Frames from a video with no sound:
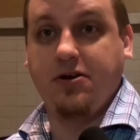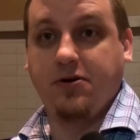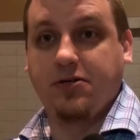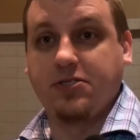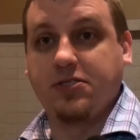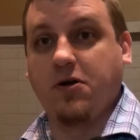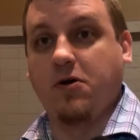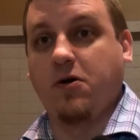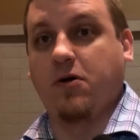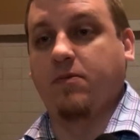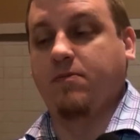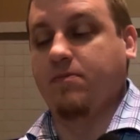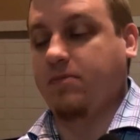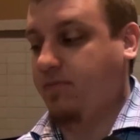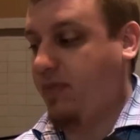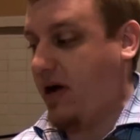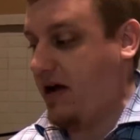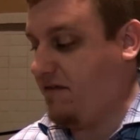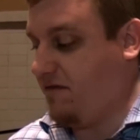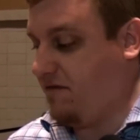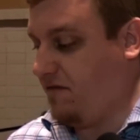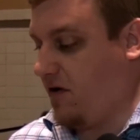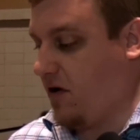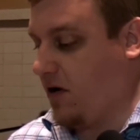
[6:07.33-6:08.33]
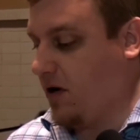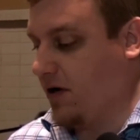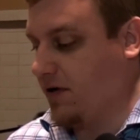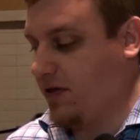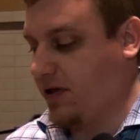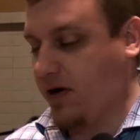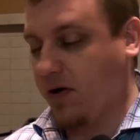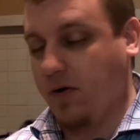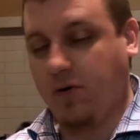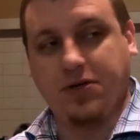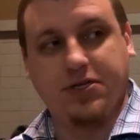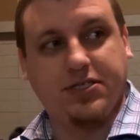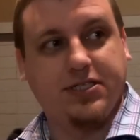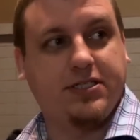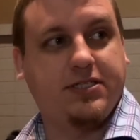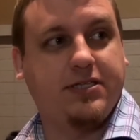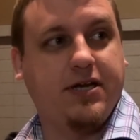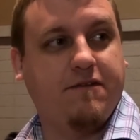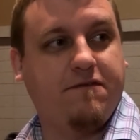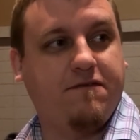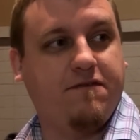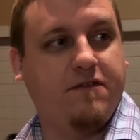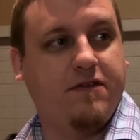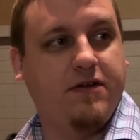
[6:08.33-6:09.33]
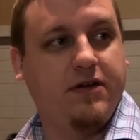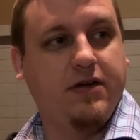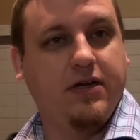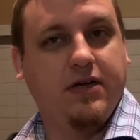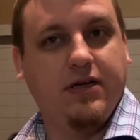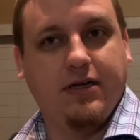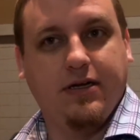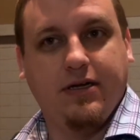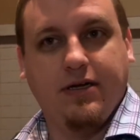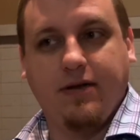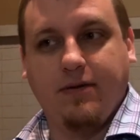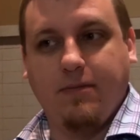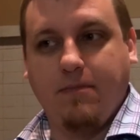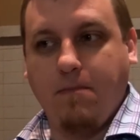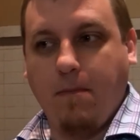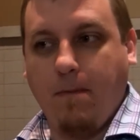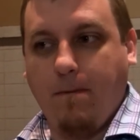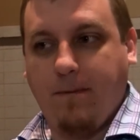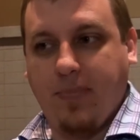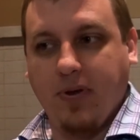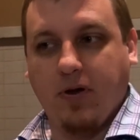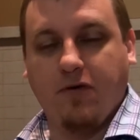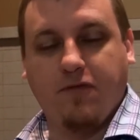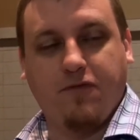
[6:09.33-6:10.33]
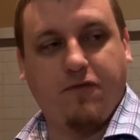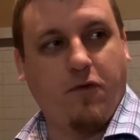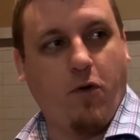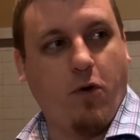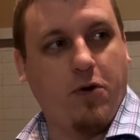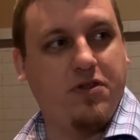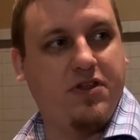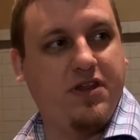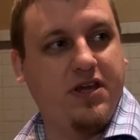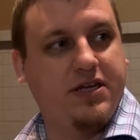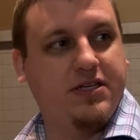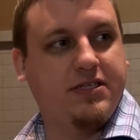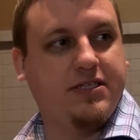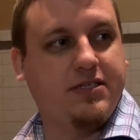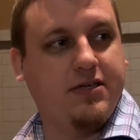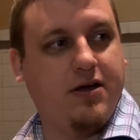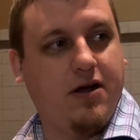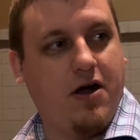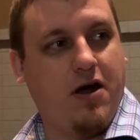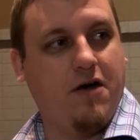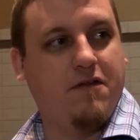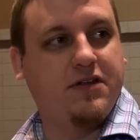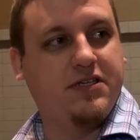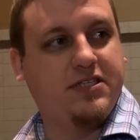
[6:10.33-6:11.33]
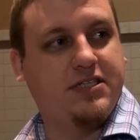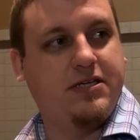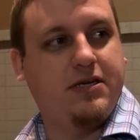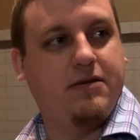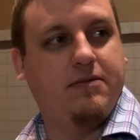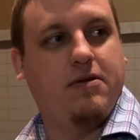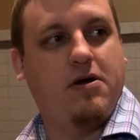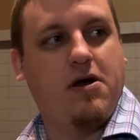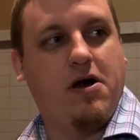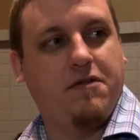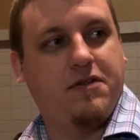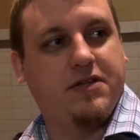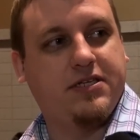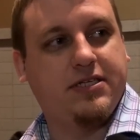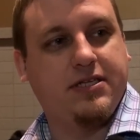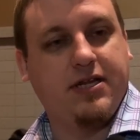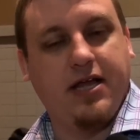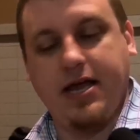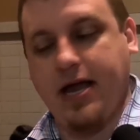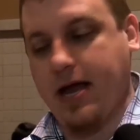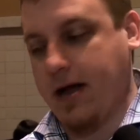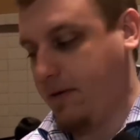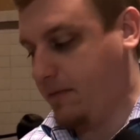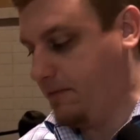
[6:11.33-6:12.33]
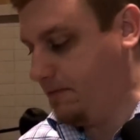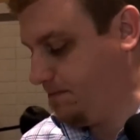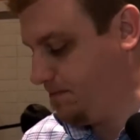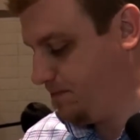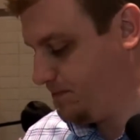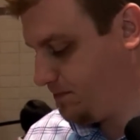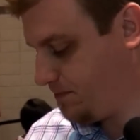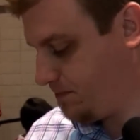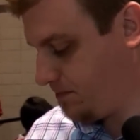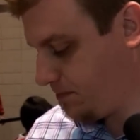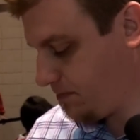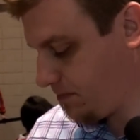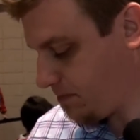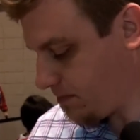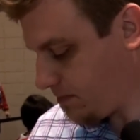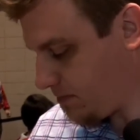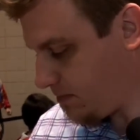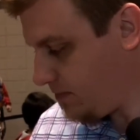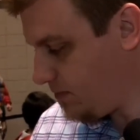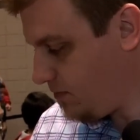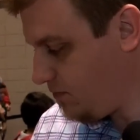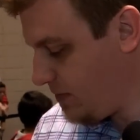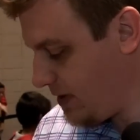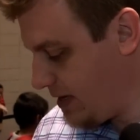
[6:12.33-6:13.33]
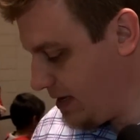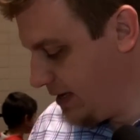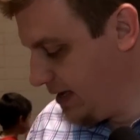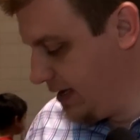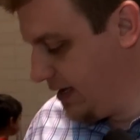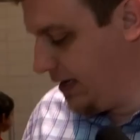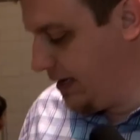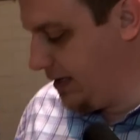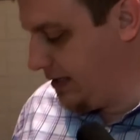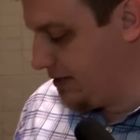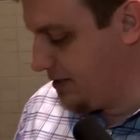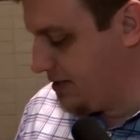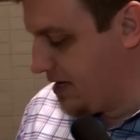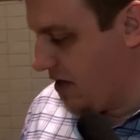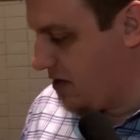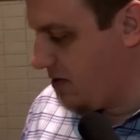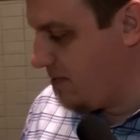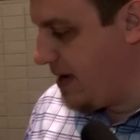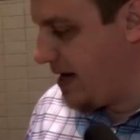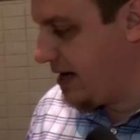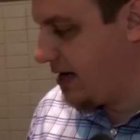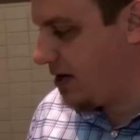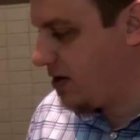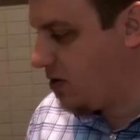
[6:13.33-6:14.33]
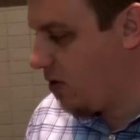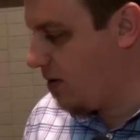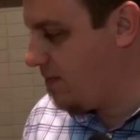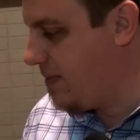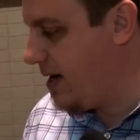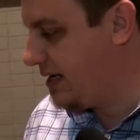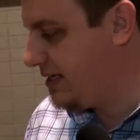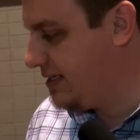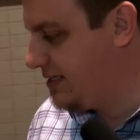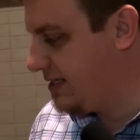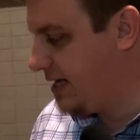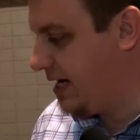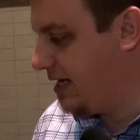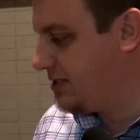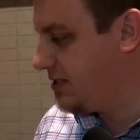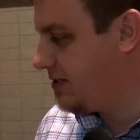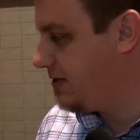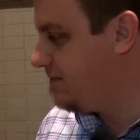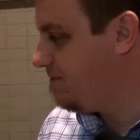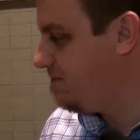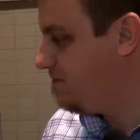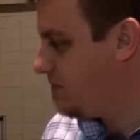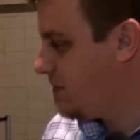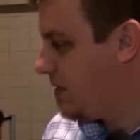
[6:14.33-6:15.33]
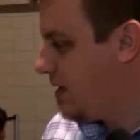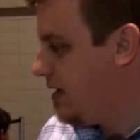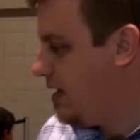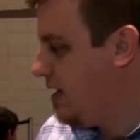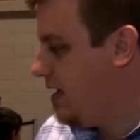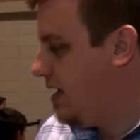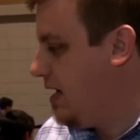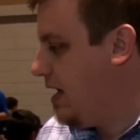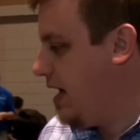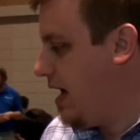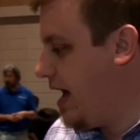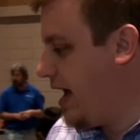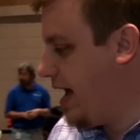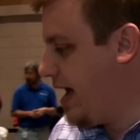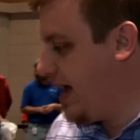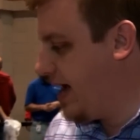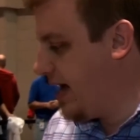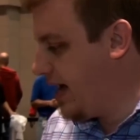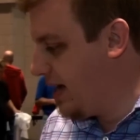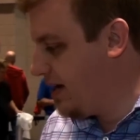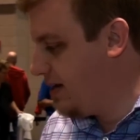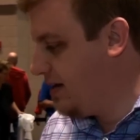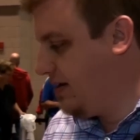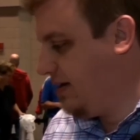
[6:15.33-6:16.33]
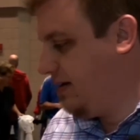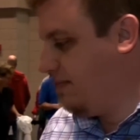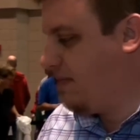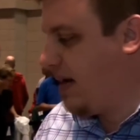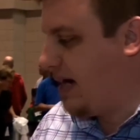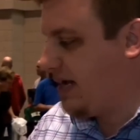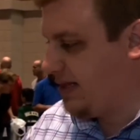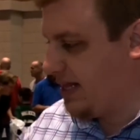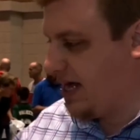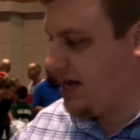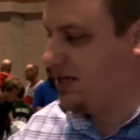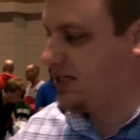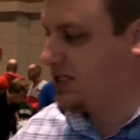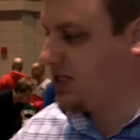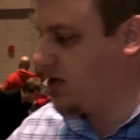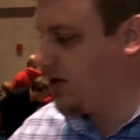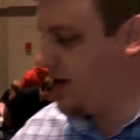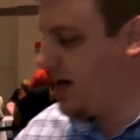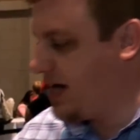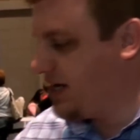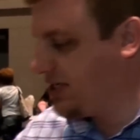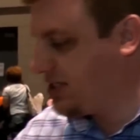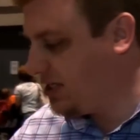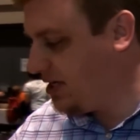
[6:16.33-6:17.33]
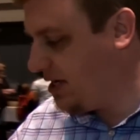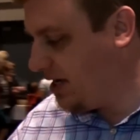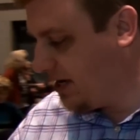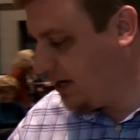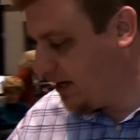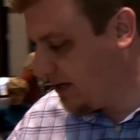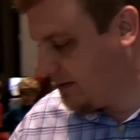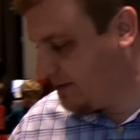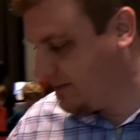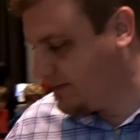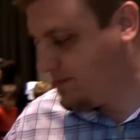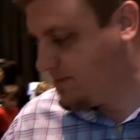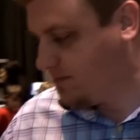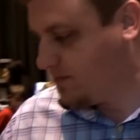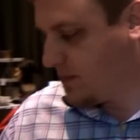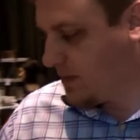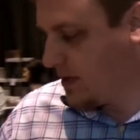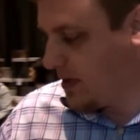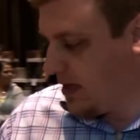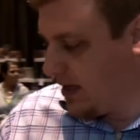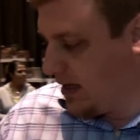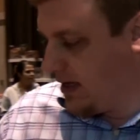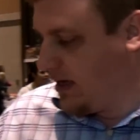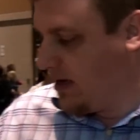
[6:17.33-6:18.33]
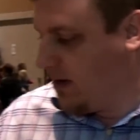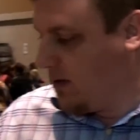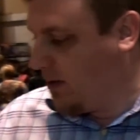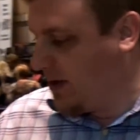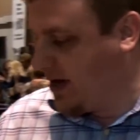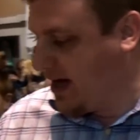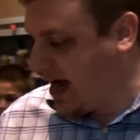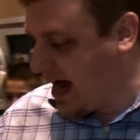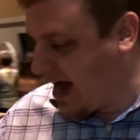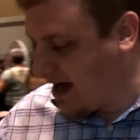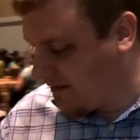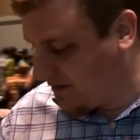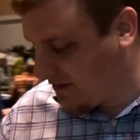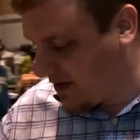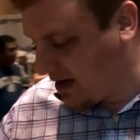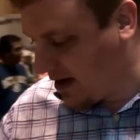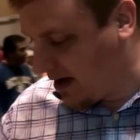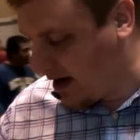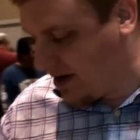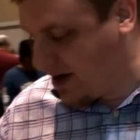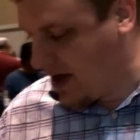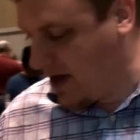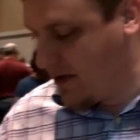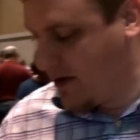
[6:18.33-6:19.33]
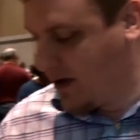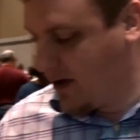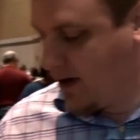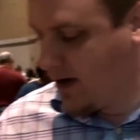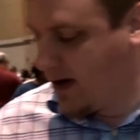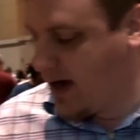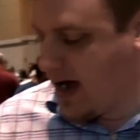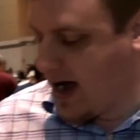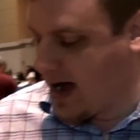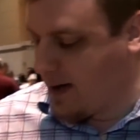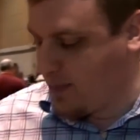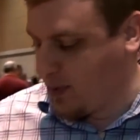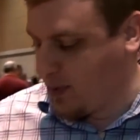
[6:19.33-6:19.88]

years old. By far the oldest stuff built for this on this layout. Another Megacore Magnetizer. And my latest creation here, we have another